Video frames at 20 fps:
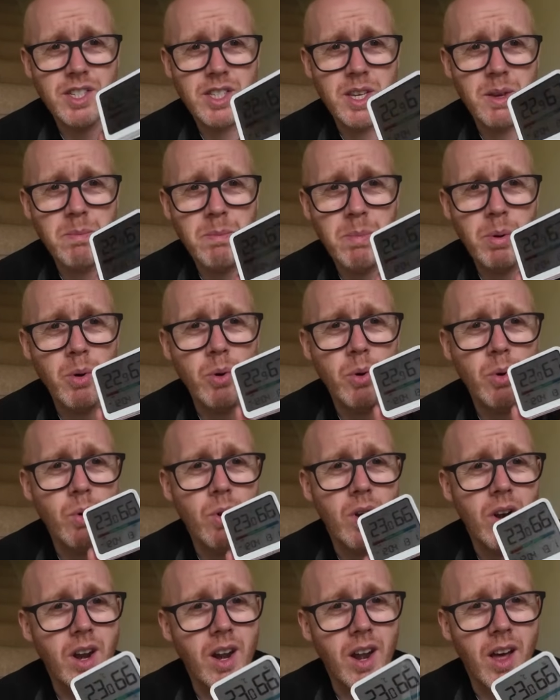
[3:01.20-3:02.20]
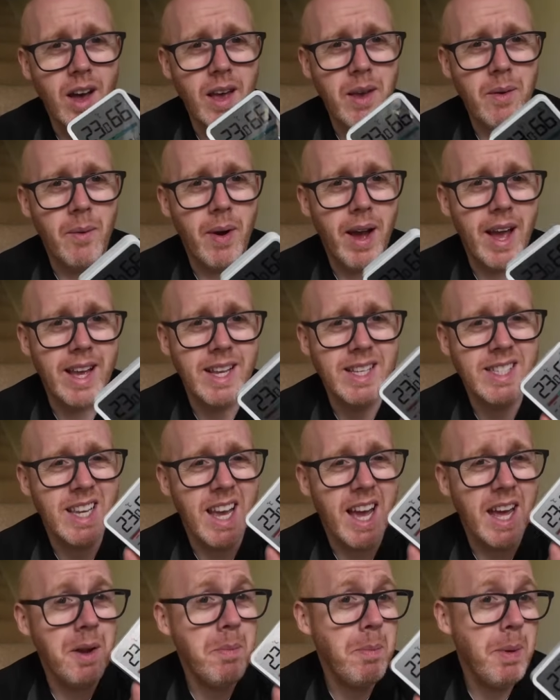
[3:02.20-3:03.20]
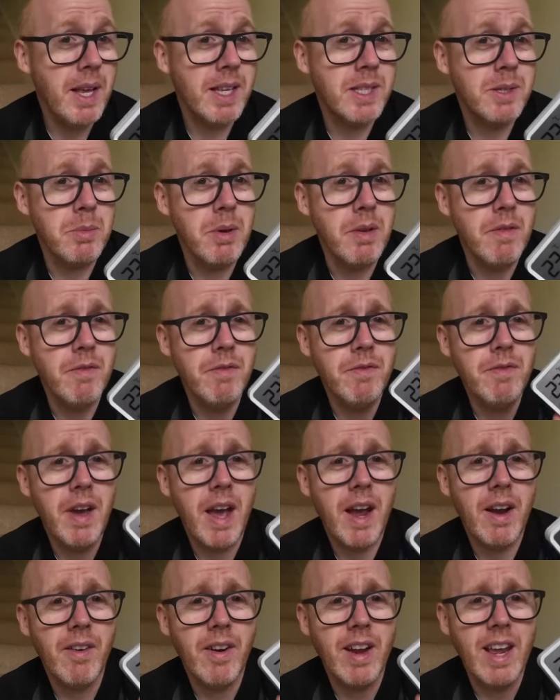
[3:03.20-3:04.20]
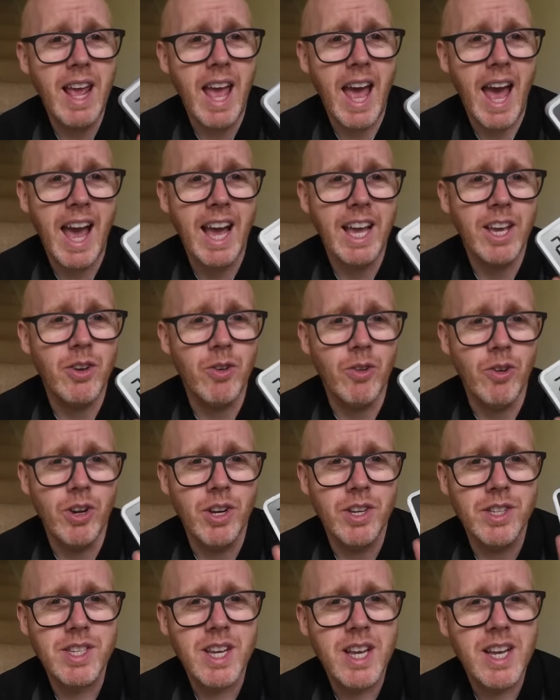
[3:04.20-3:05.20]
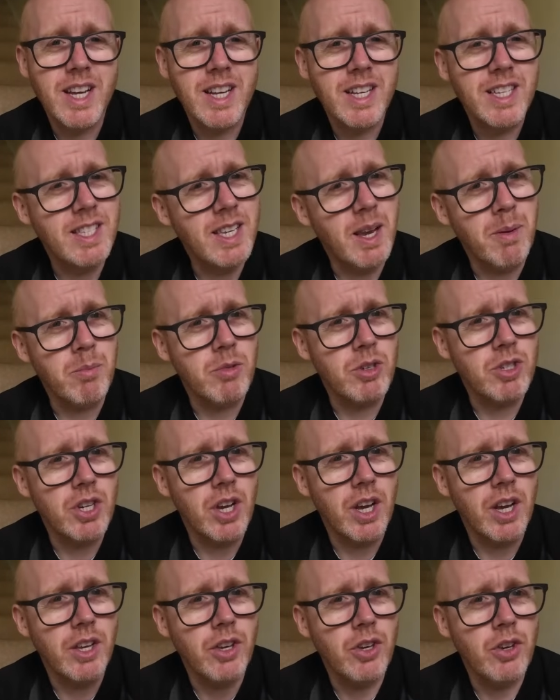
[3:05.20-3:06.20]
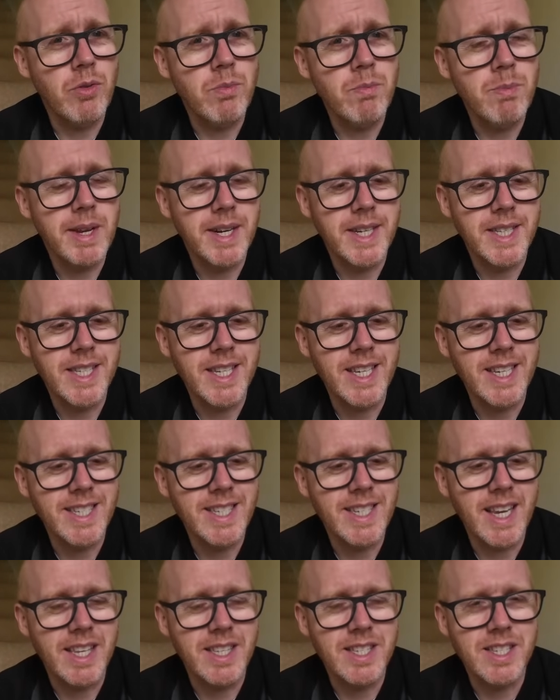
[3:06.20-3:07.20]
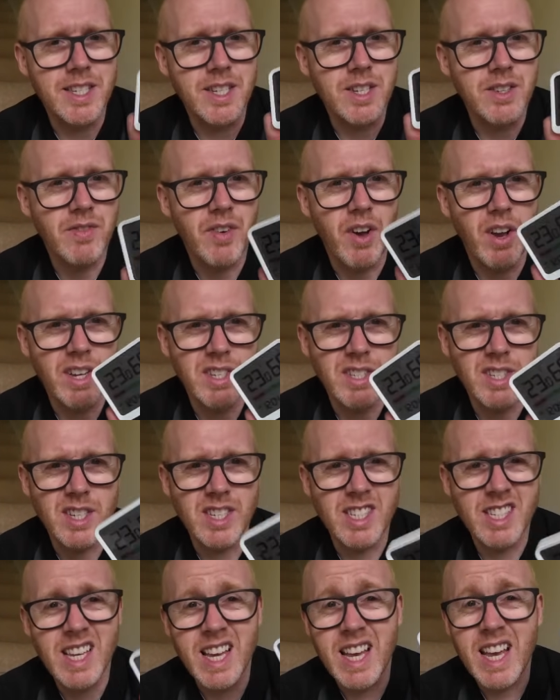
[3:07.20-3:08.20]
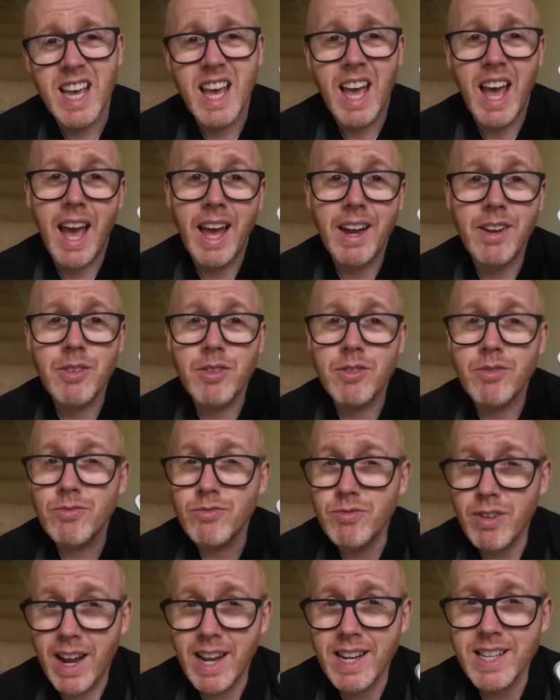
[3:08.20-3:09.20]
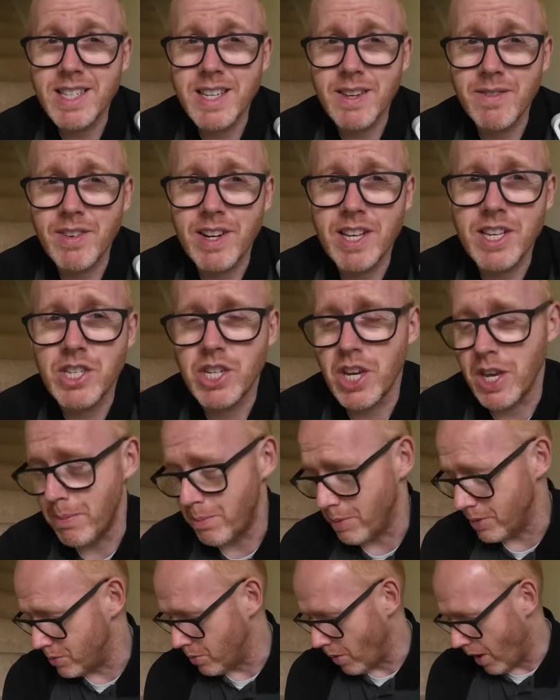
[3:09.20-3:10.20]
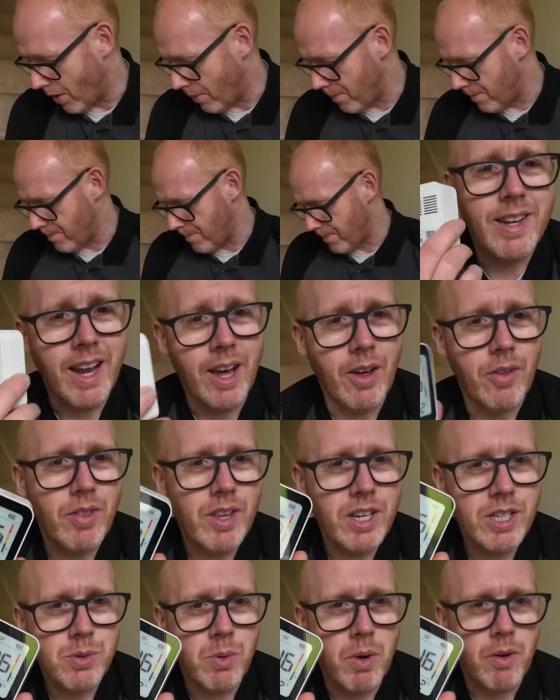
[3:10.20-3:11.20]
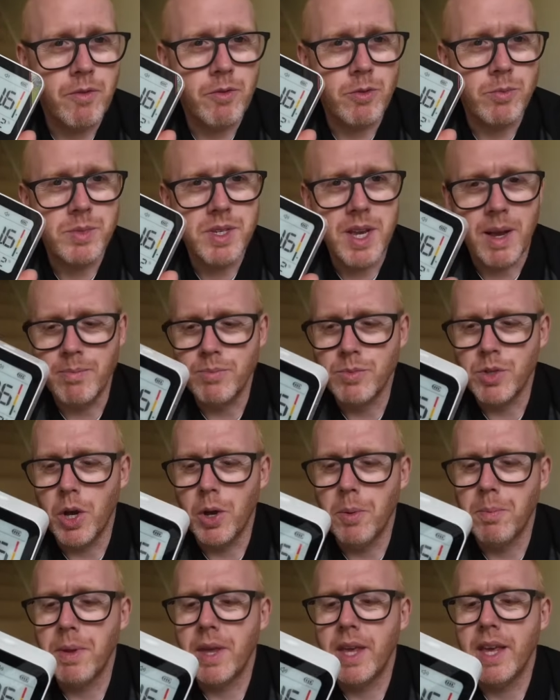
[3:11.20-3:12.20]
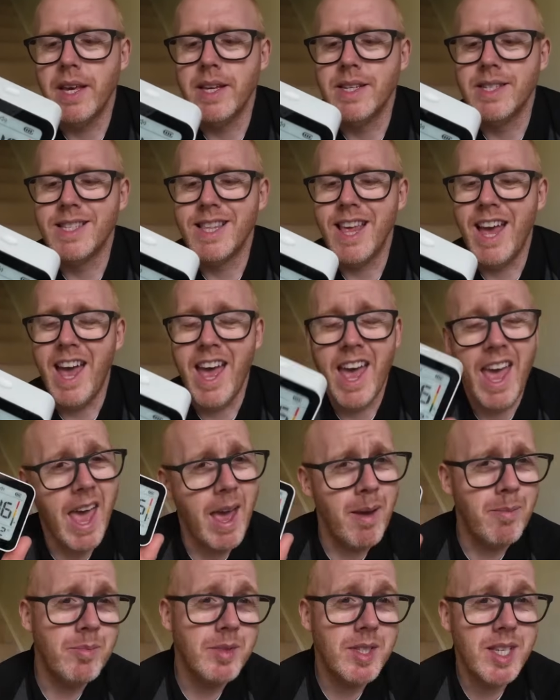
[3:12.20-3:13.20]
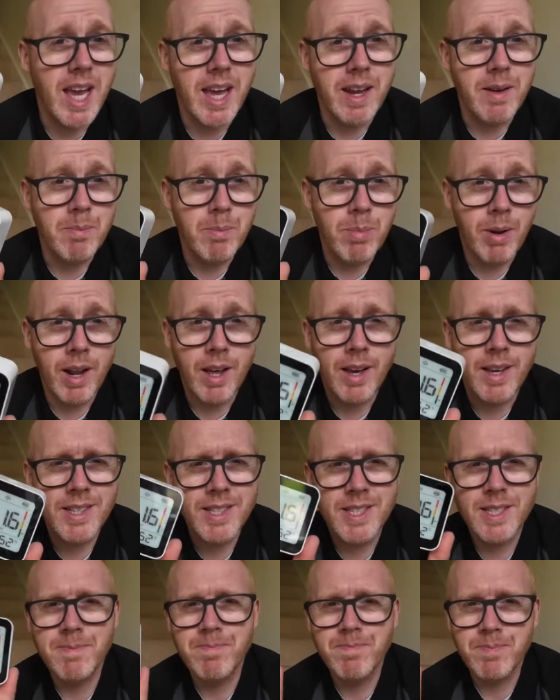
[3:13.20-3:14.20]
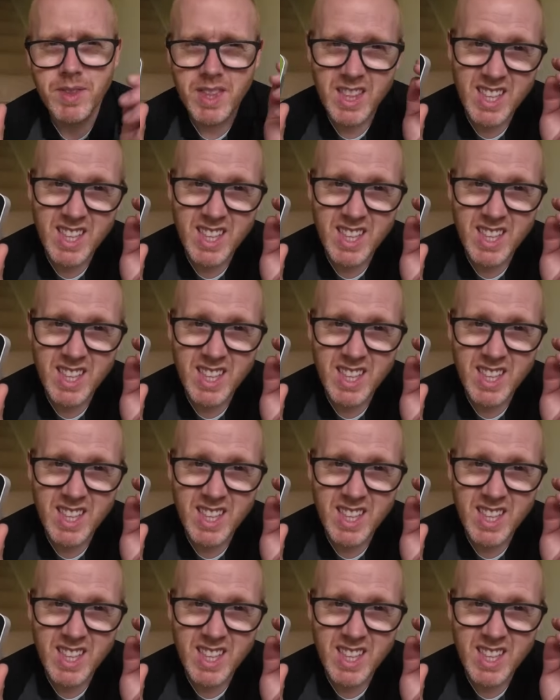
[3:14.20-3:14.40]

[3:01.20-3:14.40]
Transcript: simple, lightweight, and appear to be very accurate temperature and humidity sensor devices, and relatively cheap as well. Now this one from Temtop is their M10 Plus.